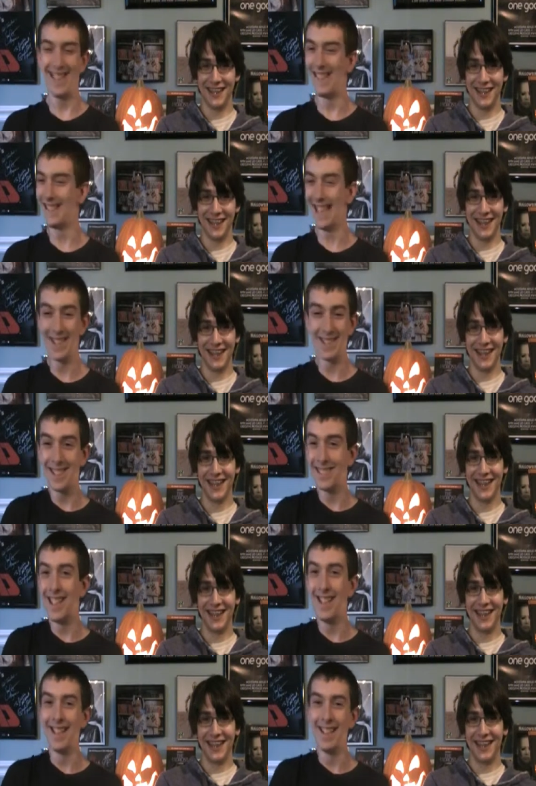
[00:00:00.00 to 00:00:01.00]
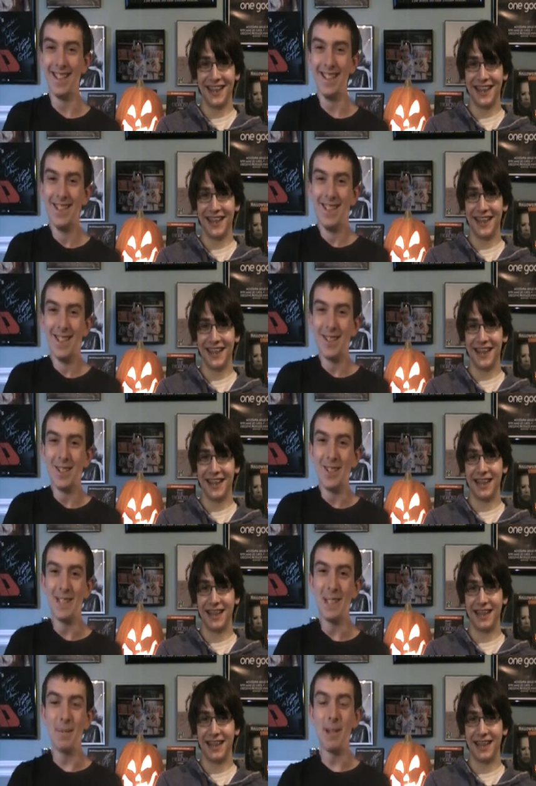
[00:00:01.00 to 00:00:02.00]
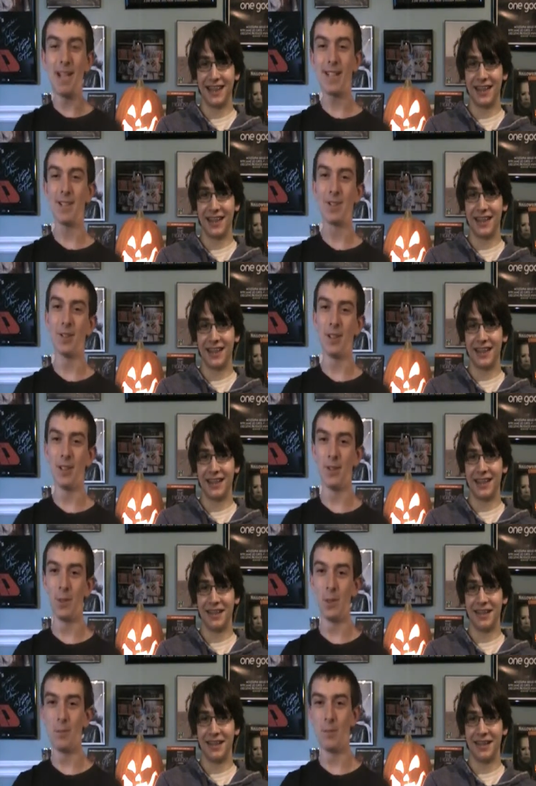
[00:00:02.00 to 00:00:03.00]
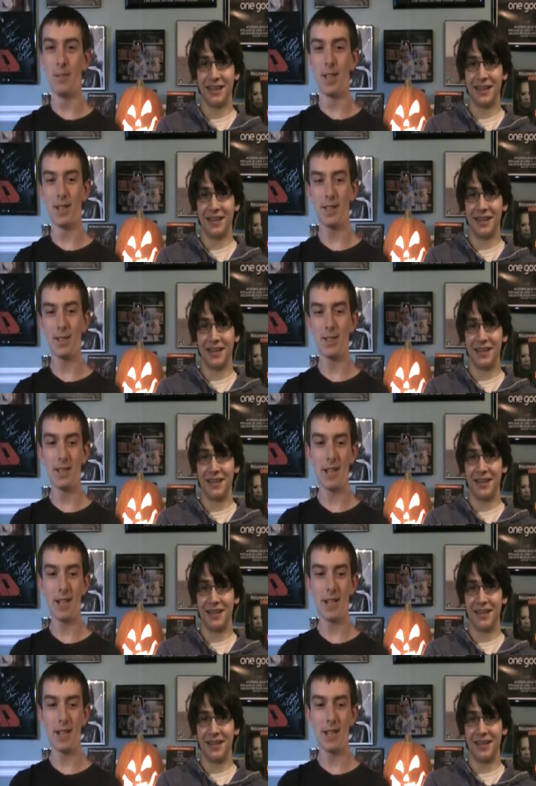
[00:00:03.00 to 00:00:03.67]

Speaker 1: that's, that's the line. So you see the backstory of Norman Bates